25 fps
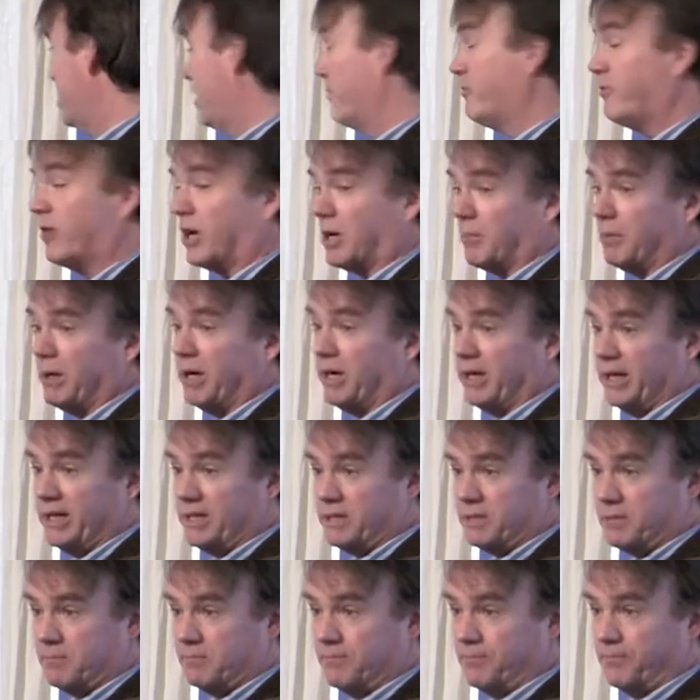is not far
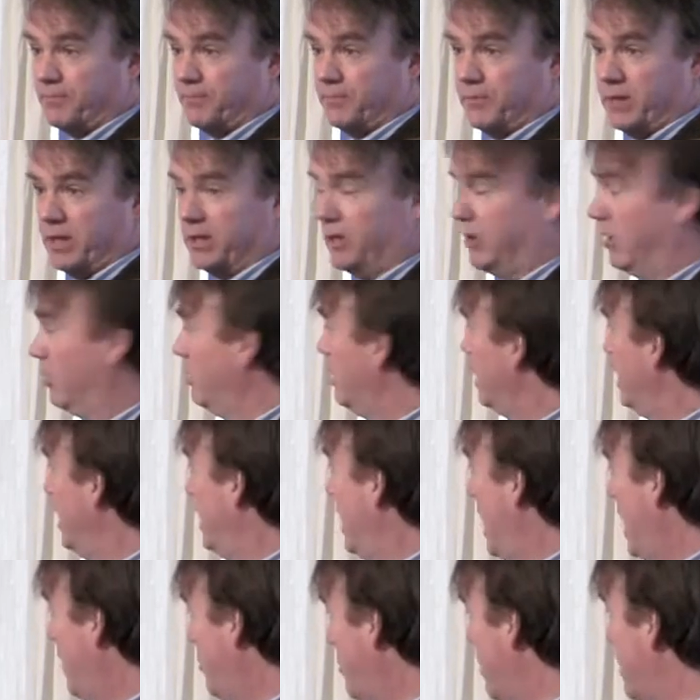behind. You know,
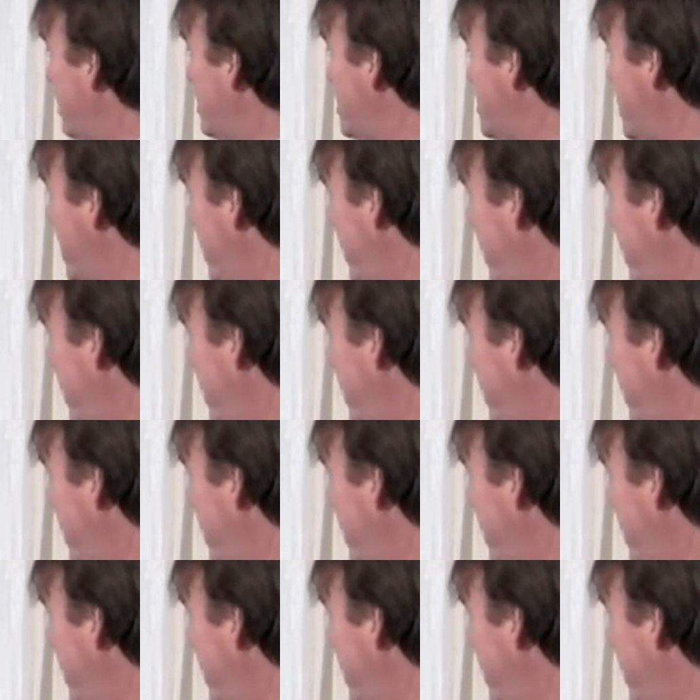and where is